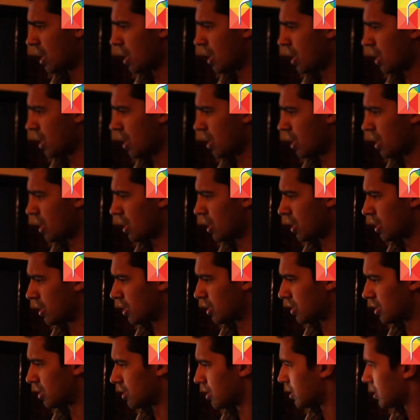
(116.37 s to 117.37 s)

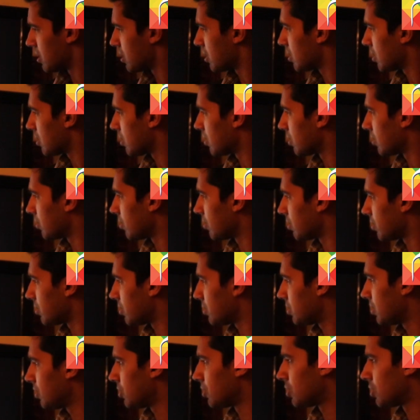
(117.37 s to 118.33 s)
and you see